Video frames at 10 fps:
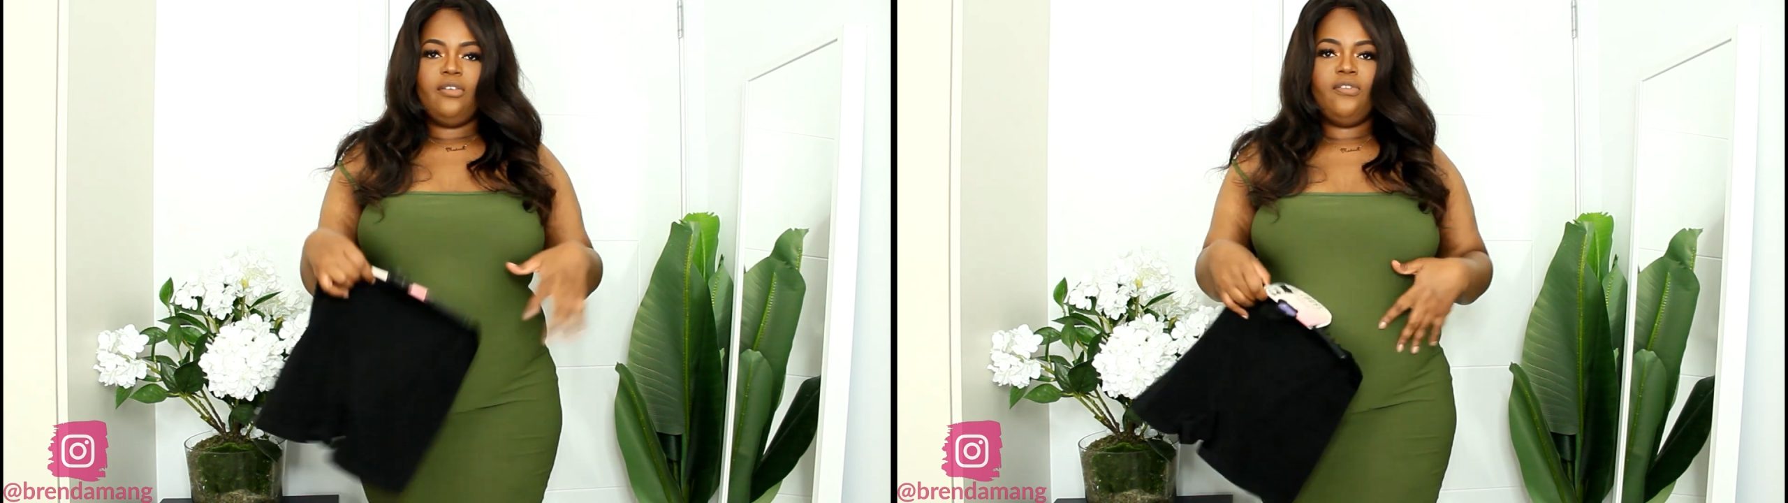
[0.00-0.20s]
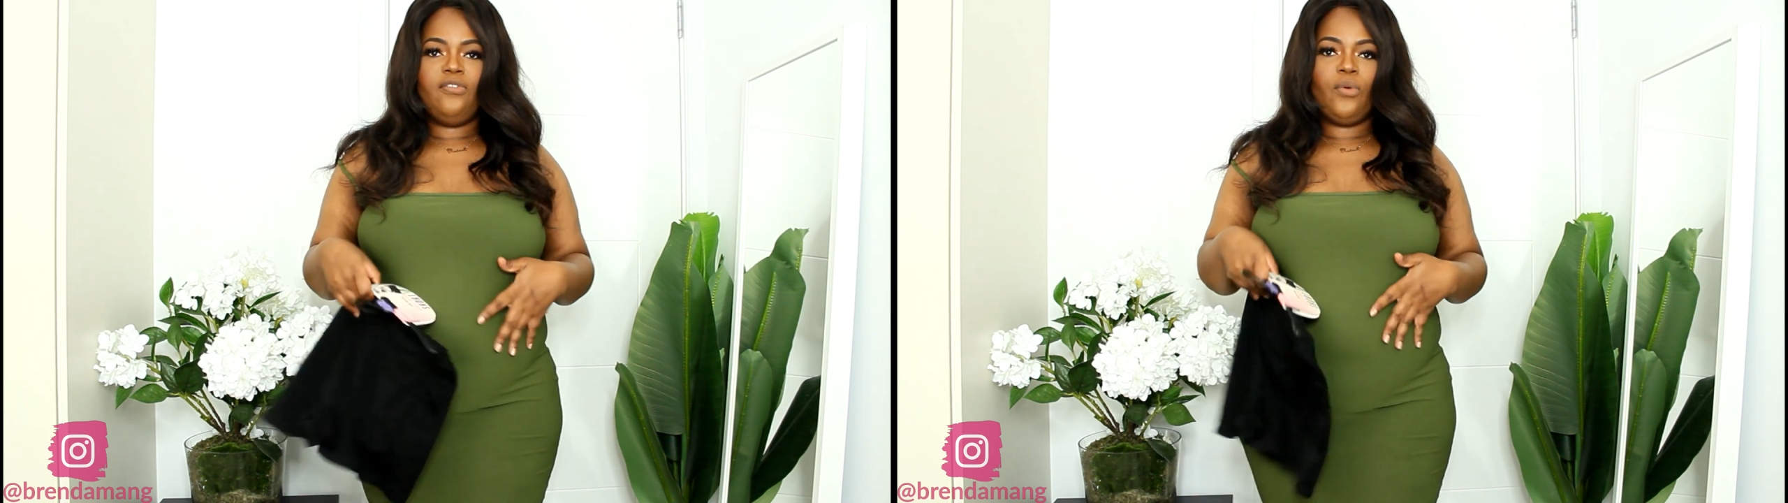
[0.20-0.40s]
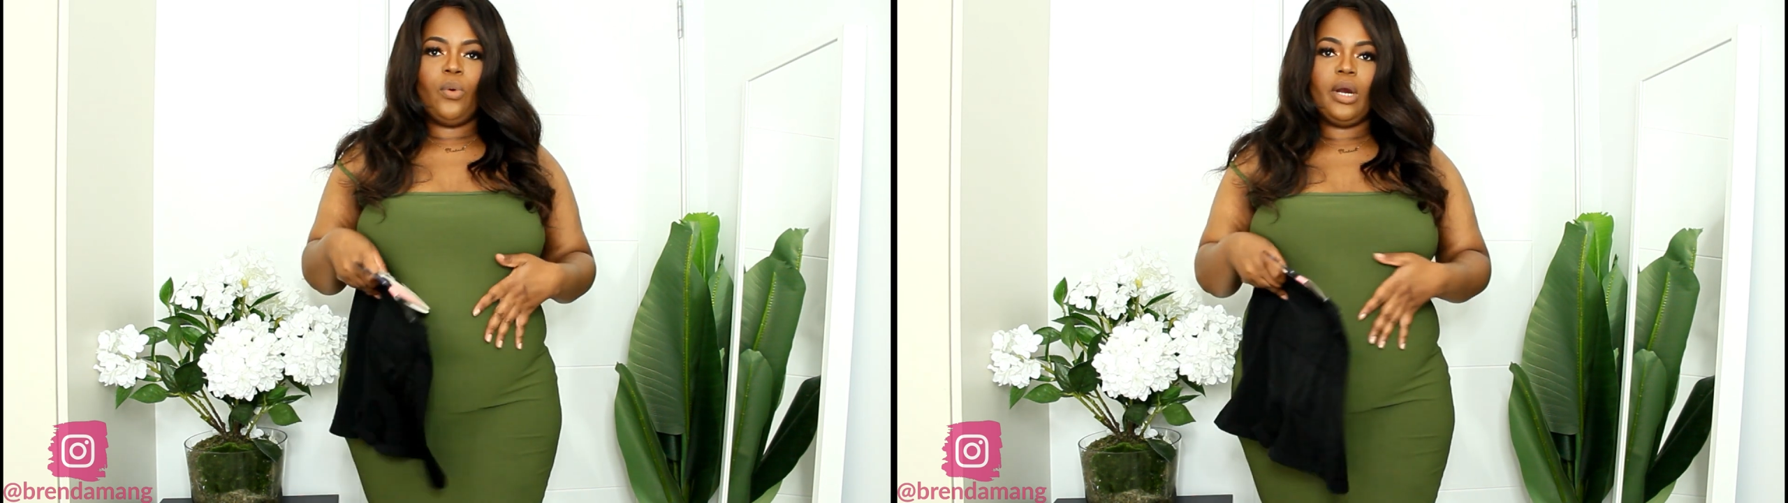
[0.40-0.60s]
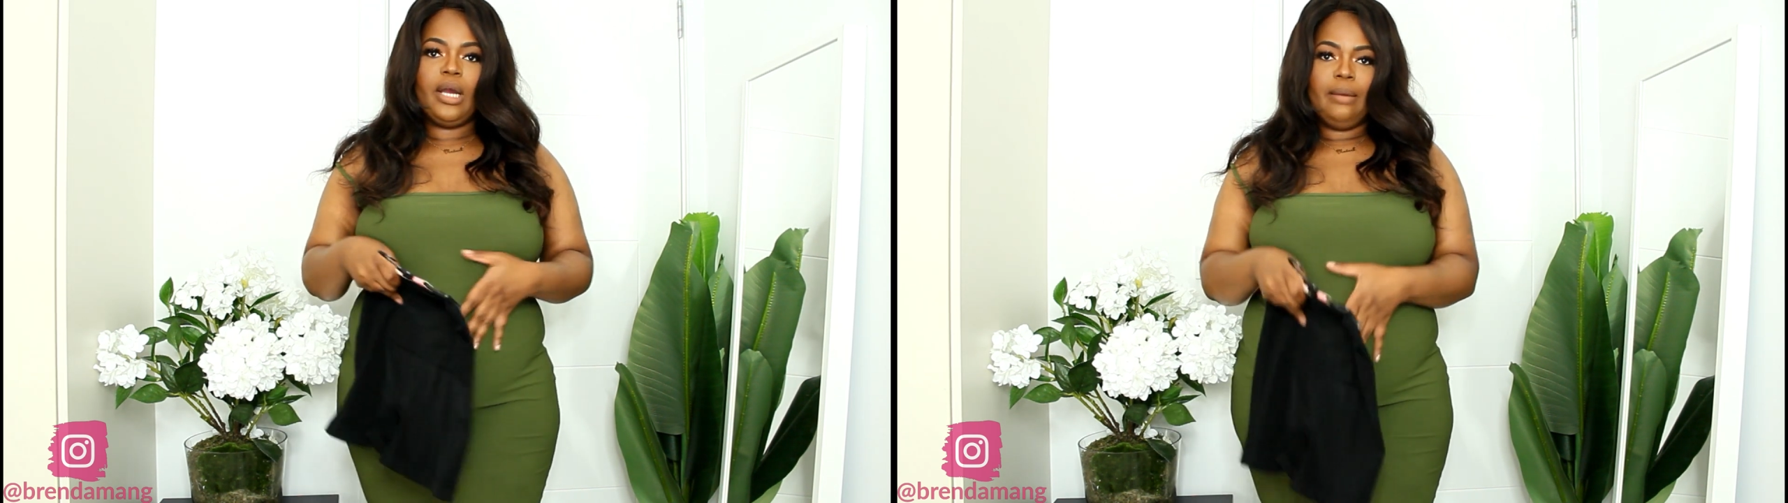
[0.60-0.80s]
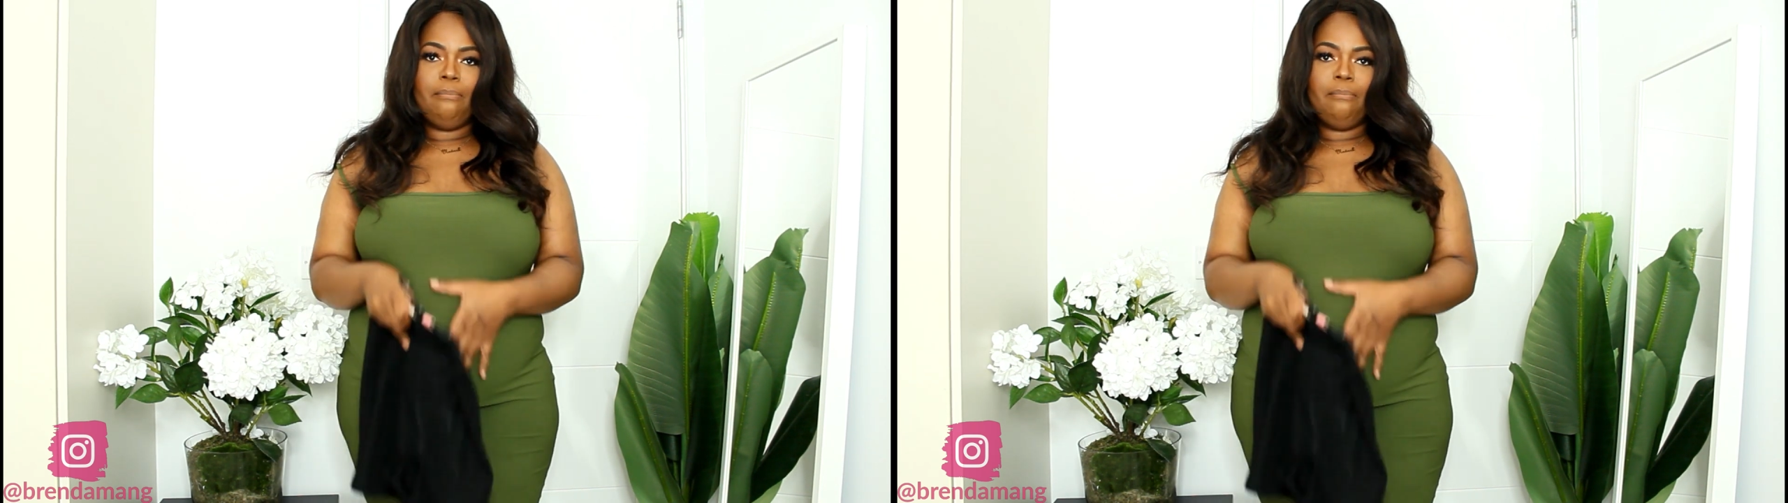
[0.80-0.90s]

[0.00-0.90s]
for